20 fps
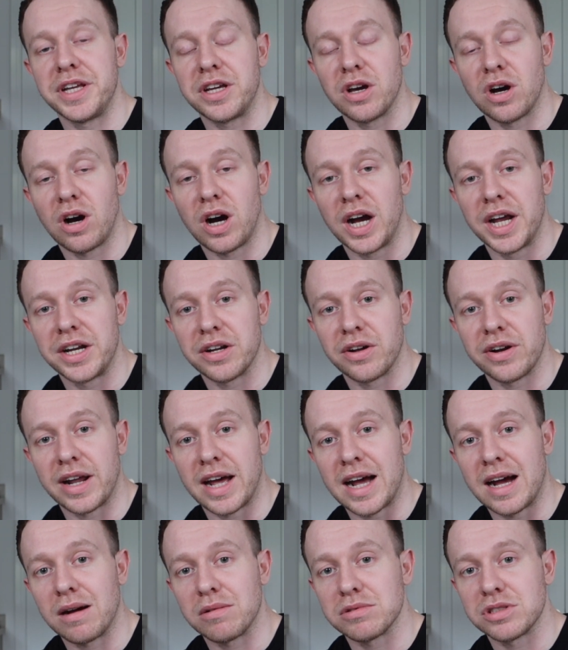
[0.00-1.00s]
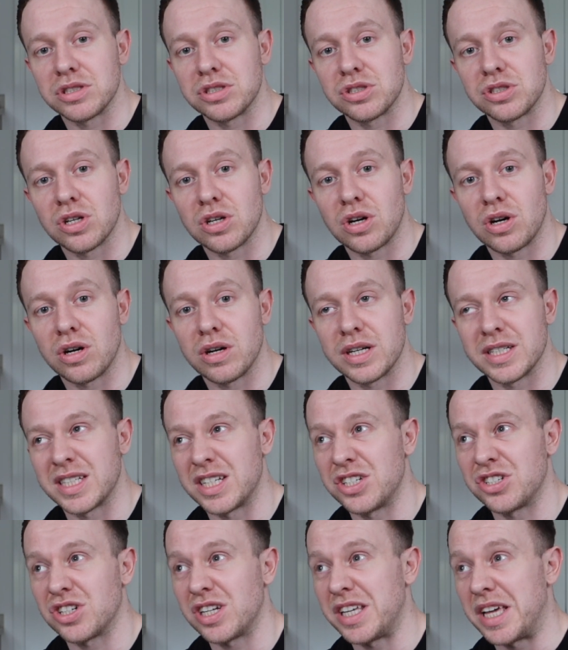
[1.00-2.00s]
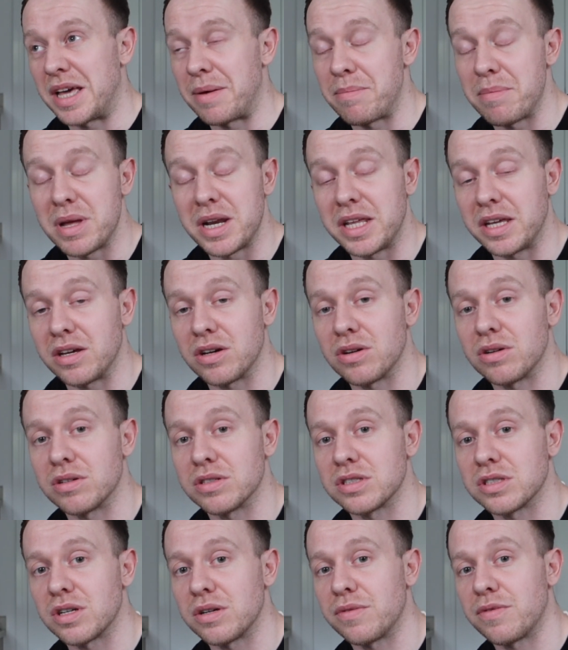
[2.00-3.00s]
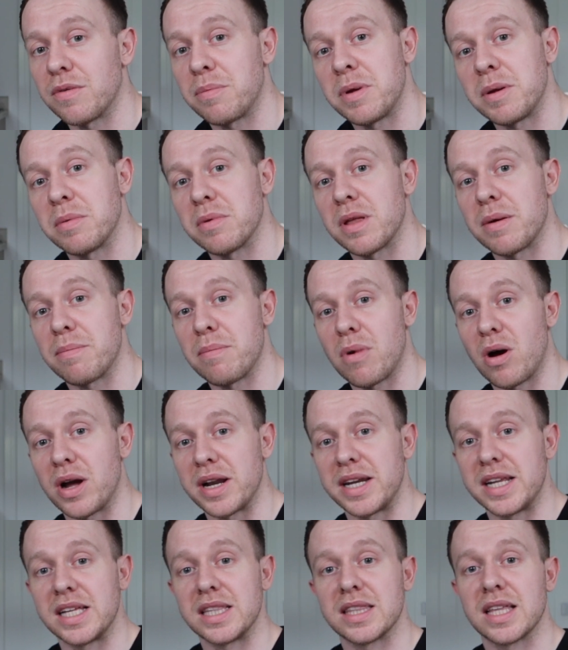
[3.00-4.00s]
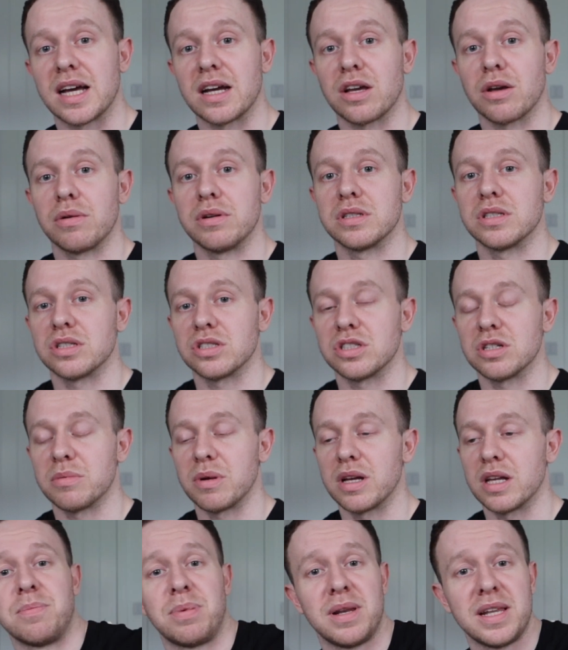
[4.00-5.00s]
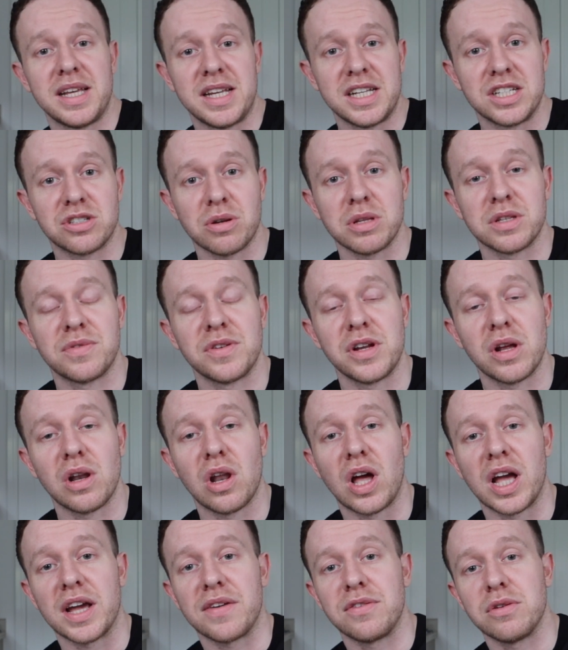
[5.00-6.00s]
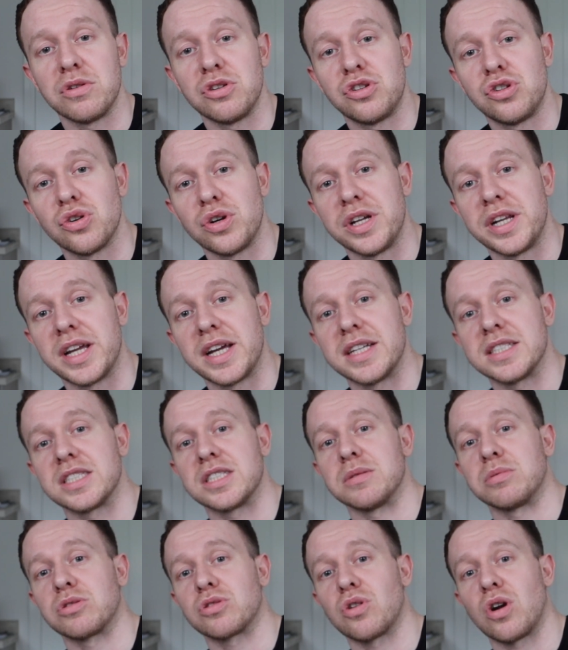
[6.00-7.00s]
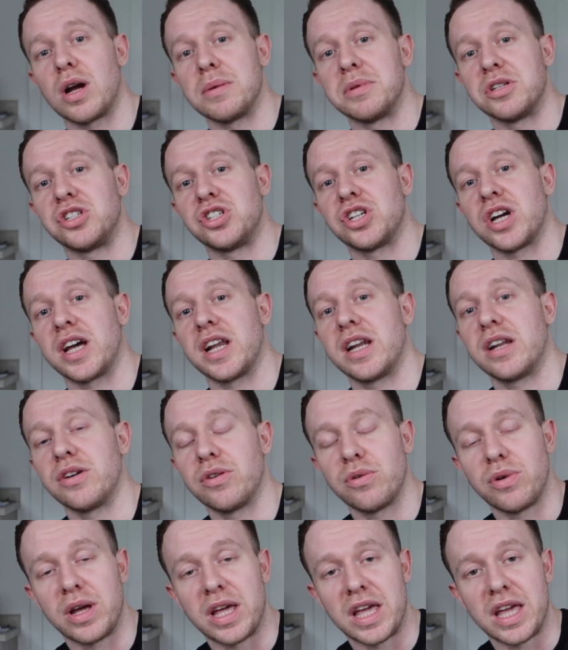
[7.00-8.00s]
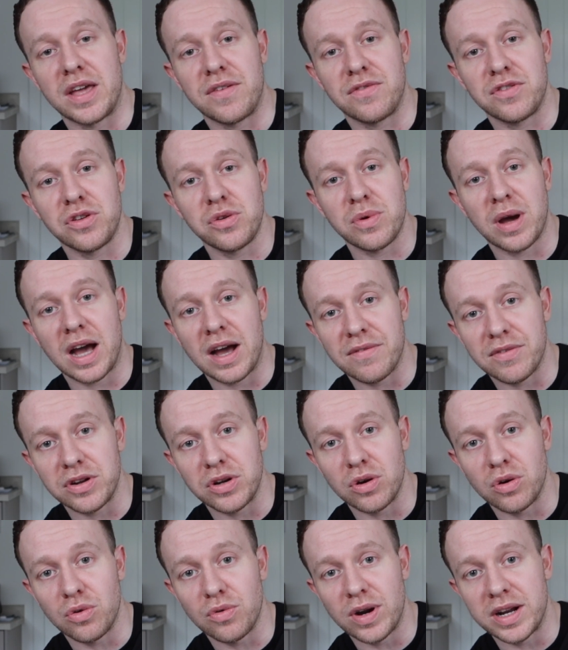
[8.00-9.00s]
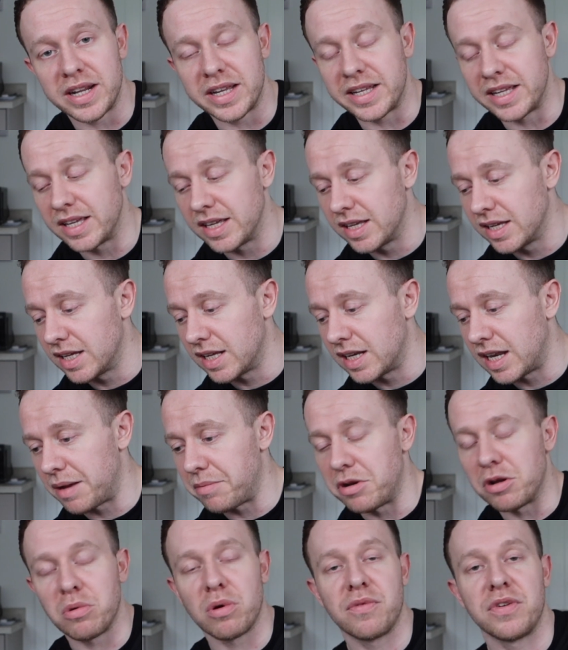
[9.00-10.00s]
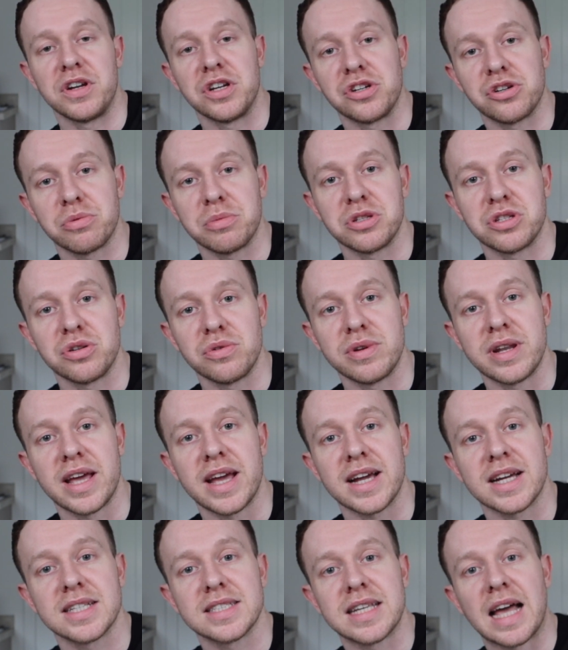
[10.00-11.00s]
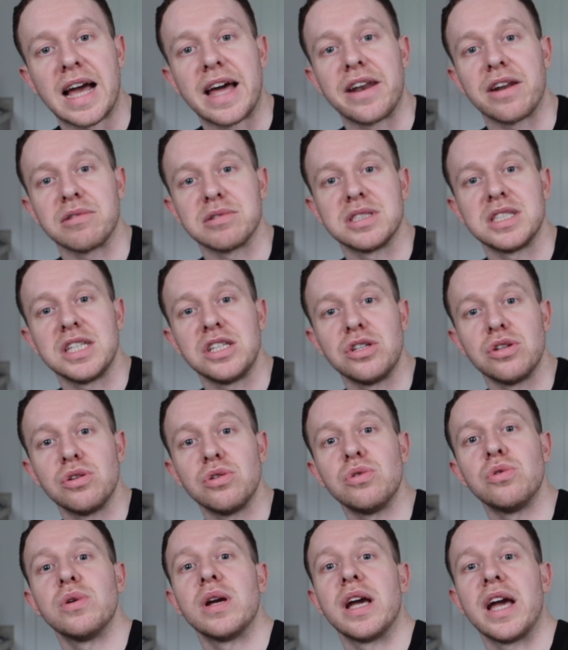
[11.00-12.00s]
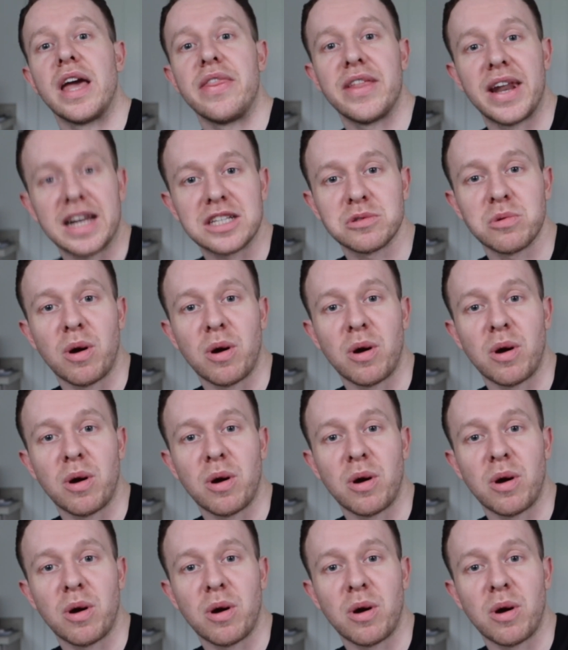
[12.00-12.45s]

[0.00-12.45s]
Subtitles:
guide on how to start essentially a mini cut, so for people that might need that going into the summer. Please drop this video a like if you enjoyed it, subscribe to the channel if you haven't already. Let me know what videos you want me to do next, and I'll see you in the next